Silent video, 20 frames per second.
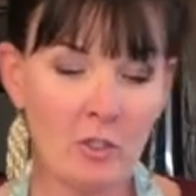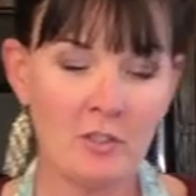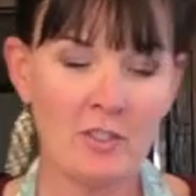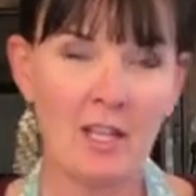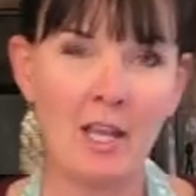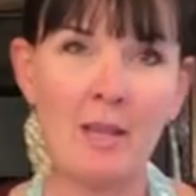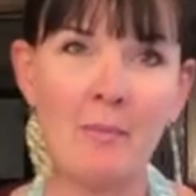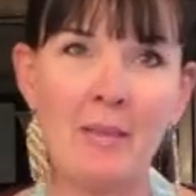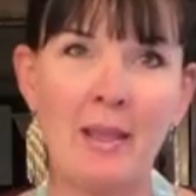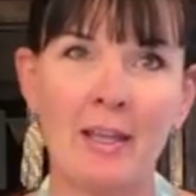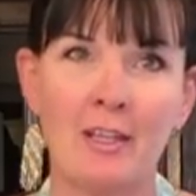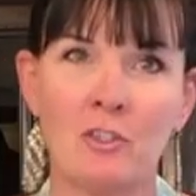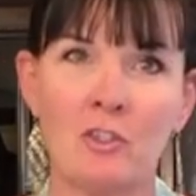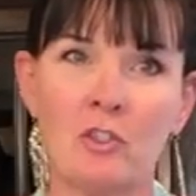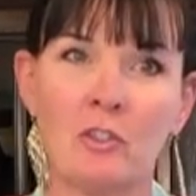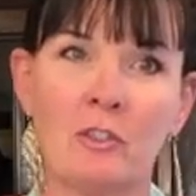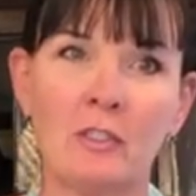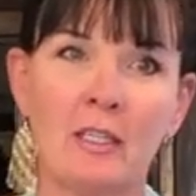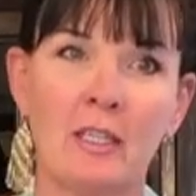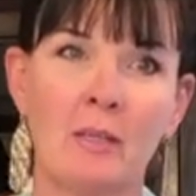is I'm
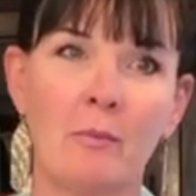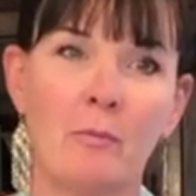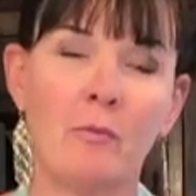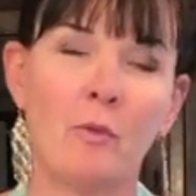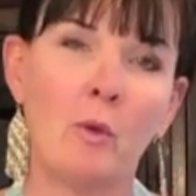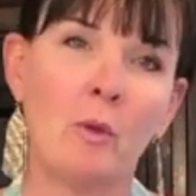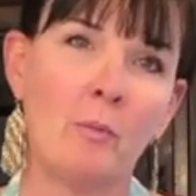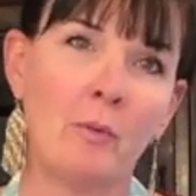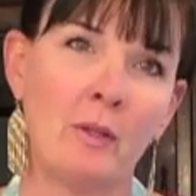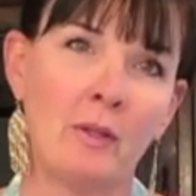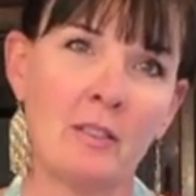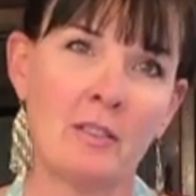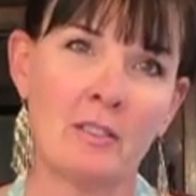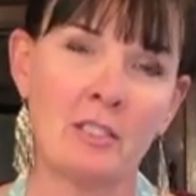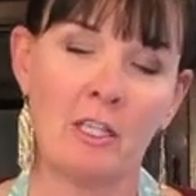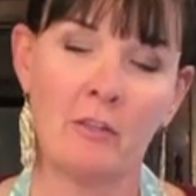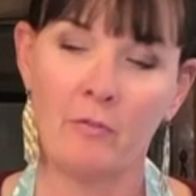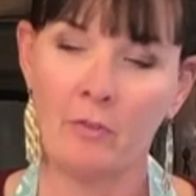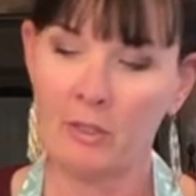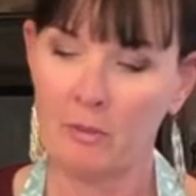actually, before we put the
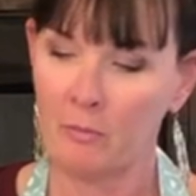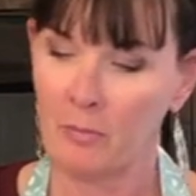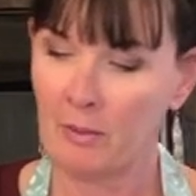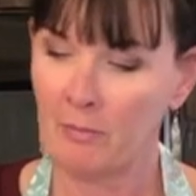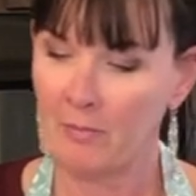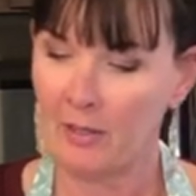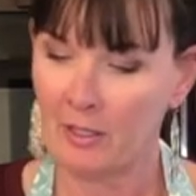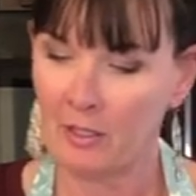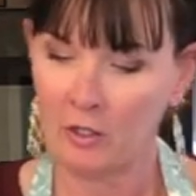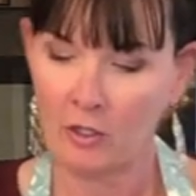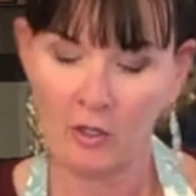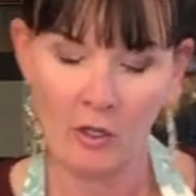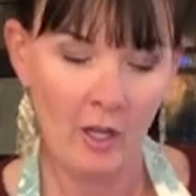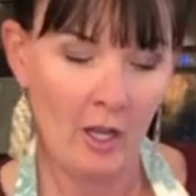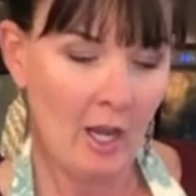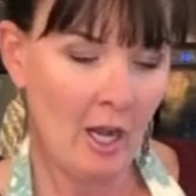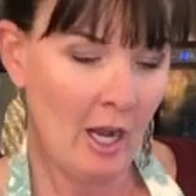stuff in the bread maker,